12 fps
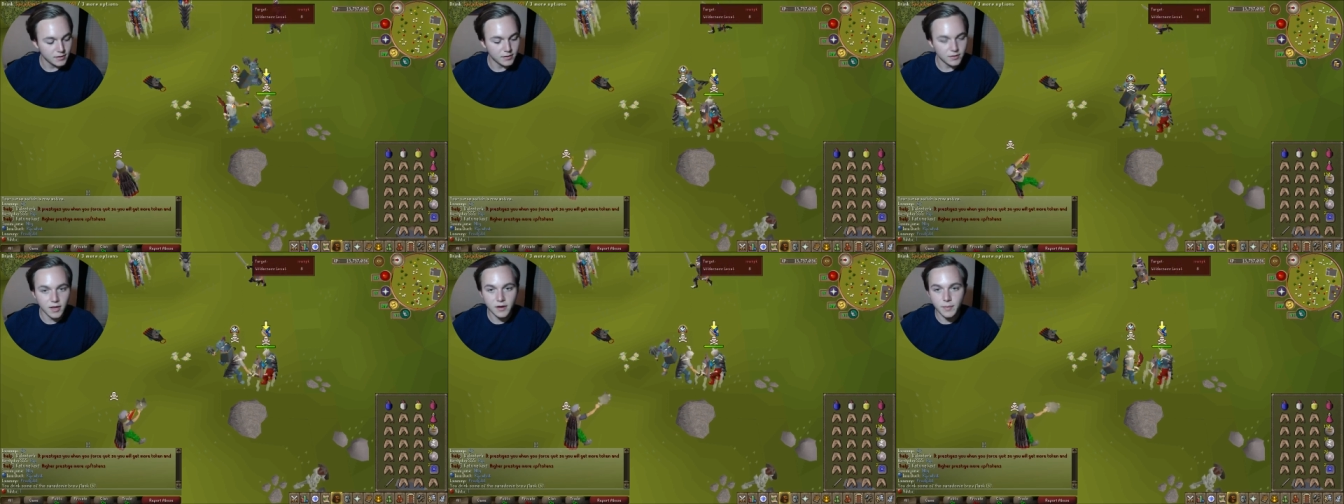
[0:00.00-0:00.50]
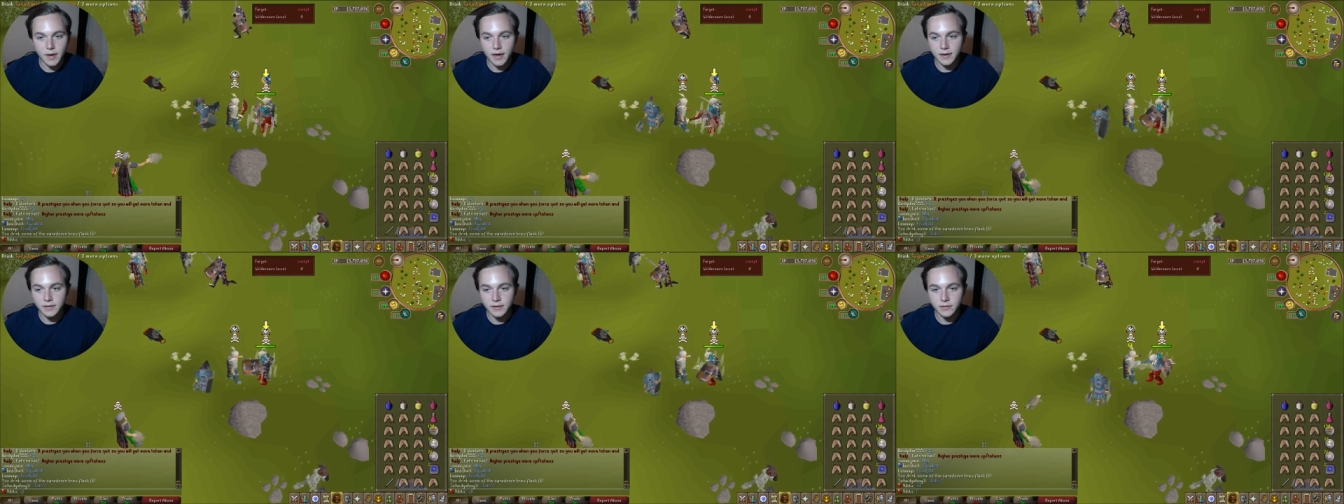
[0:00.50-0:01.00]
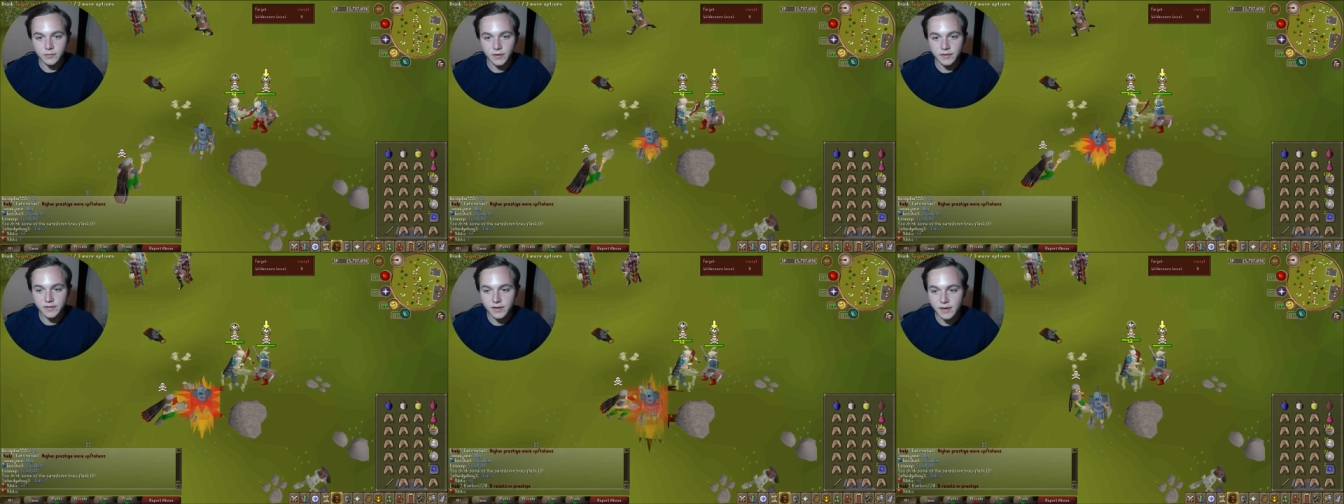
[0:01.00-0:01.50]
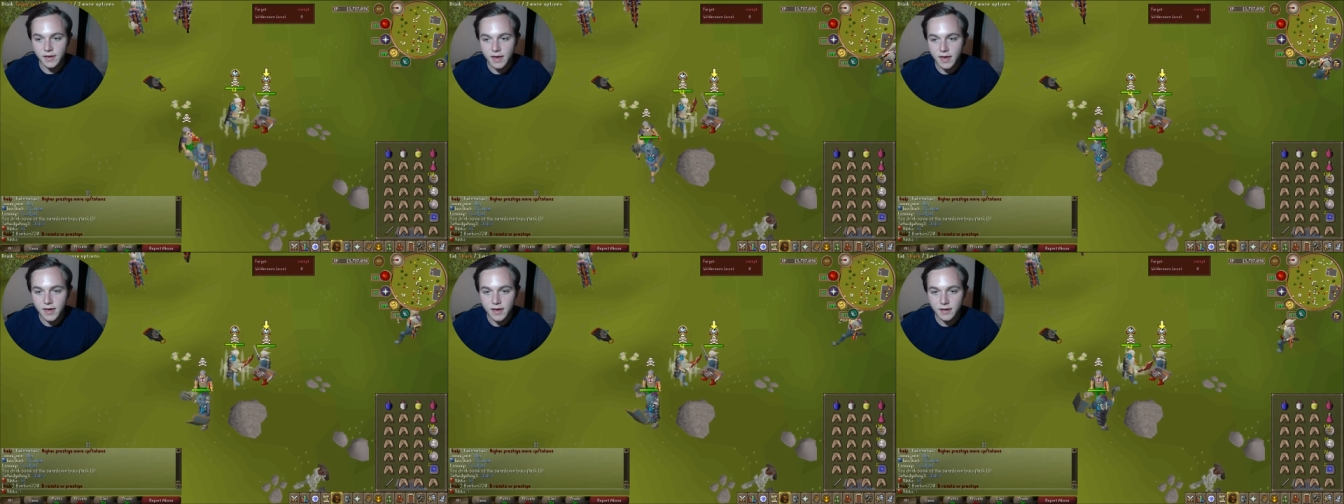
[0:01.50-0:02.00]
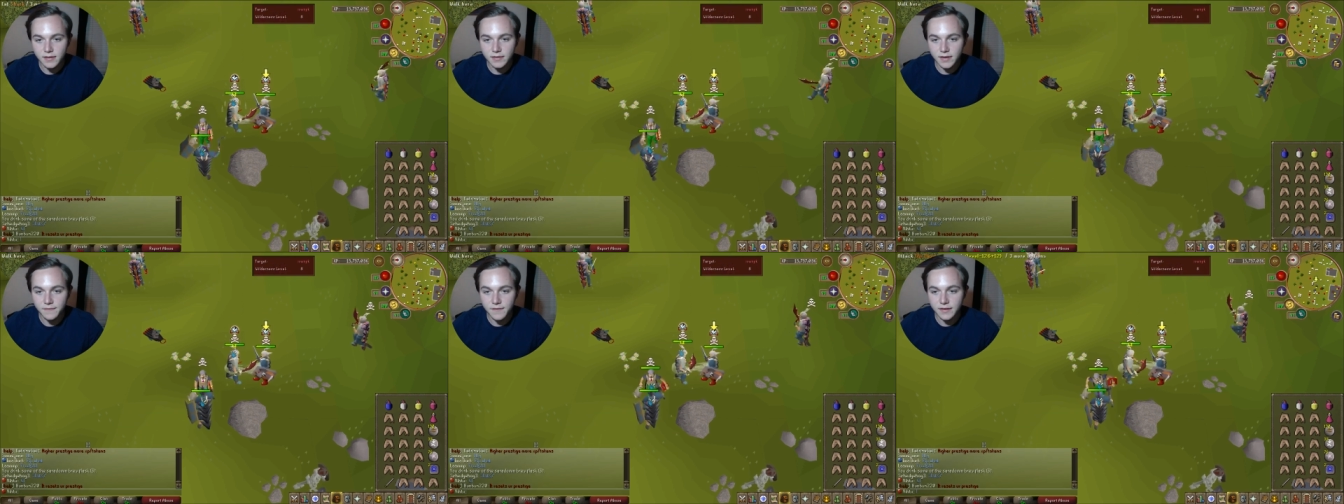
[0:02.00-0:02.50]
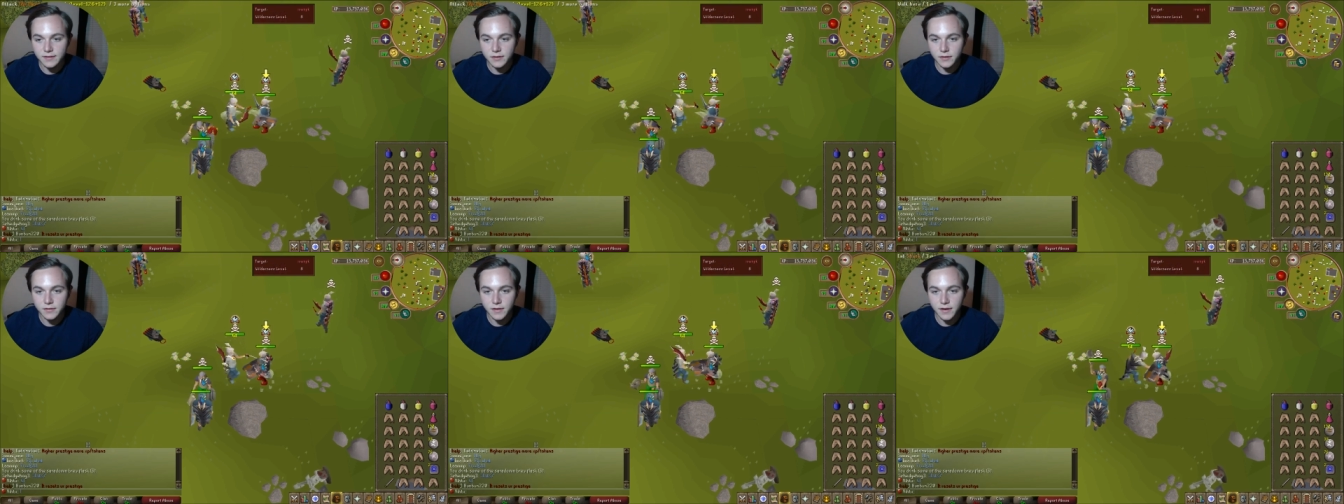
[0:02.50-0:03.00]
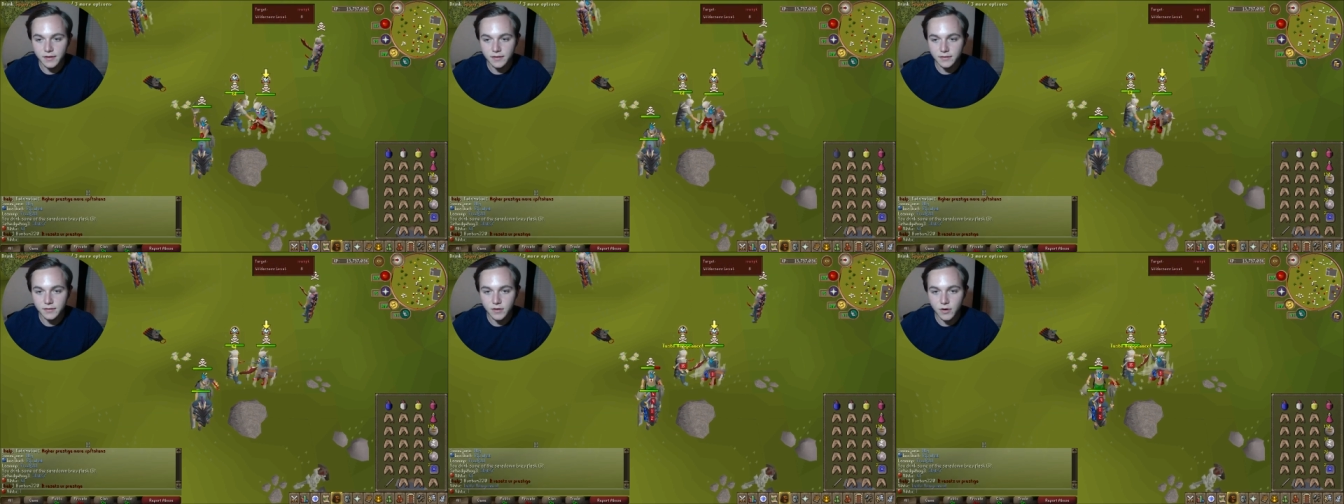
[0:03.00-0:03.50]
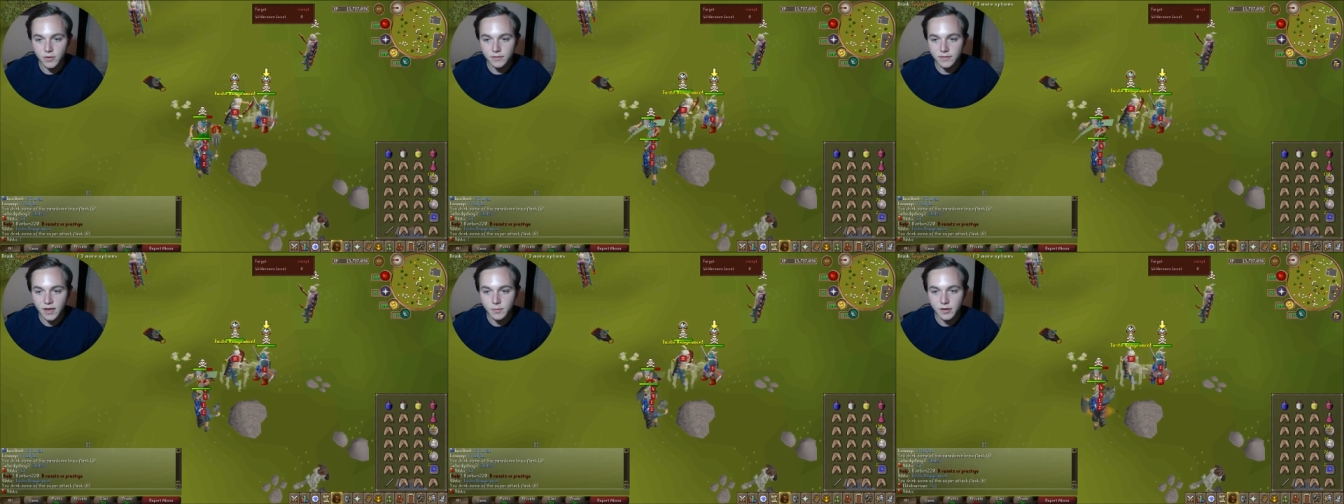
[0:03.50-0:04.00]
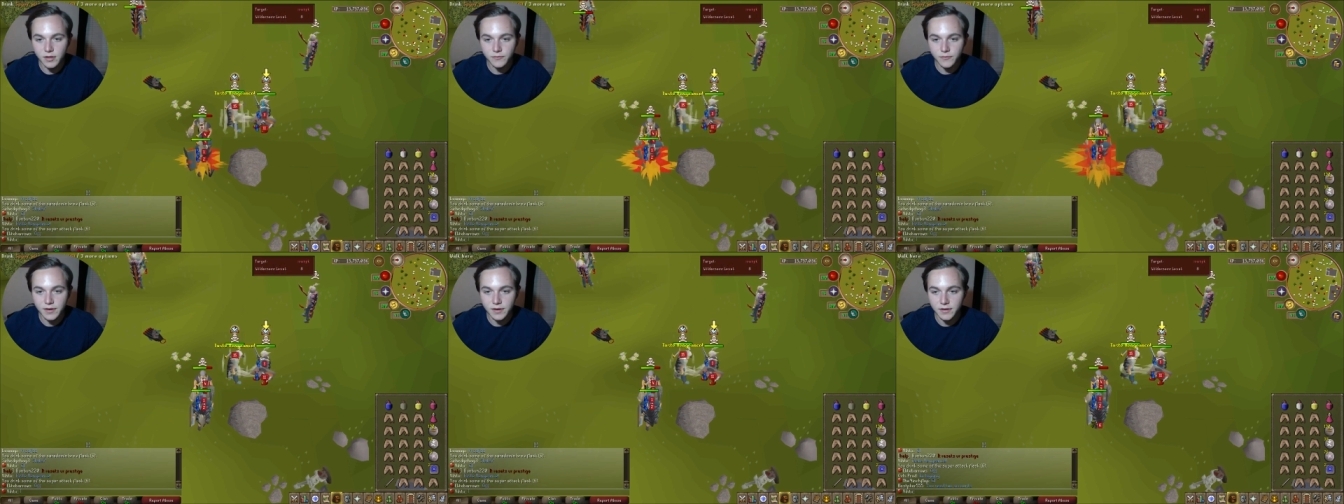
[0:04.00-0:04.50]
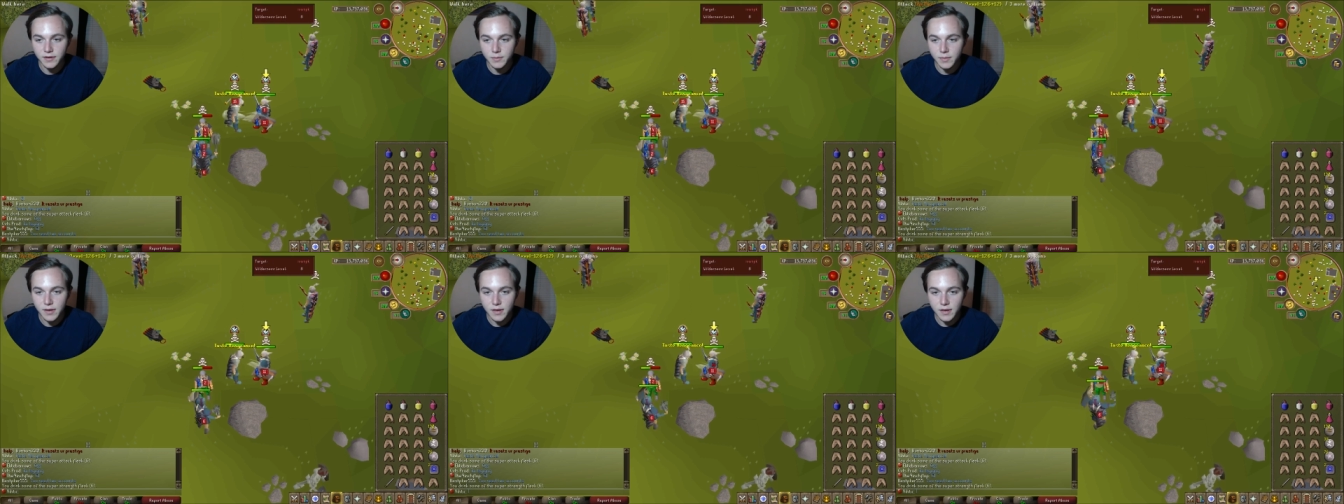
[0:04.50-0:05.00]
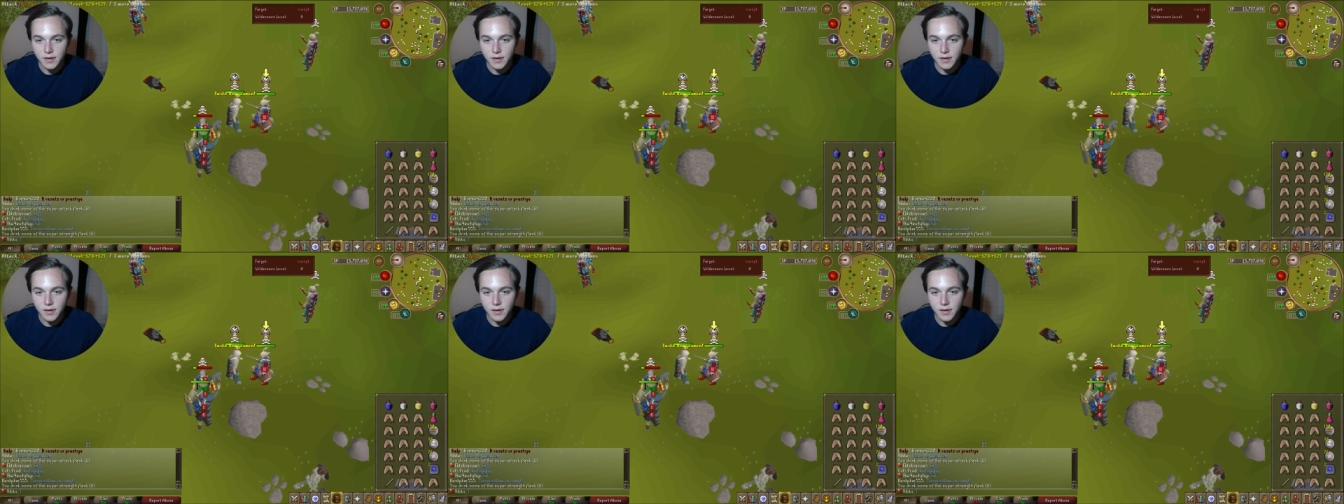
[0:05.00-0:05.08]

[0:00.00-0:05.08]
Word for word: Good luck, man. He's risking a, a, DFS, it looks like. So 10 mil if we kill him.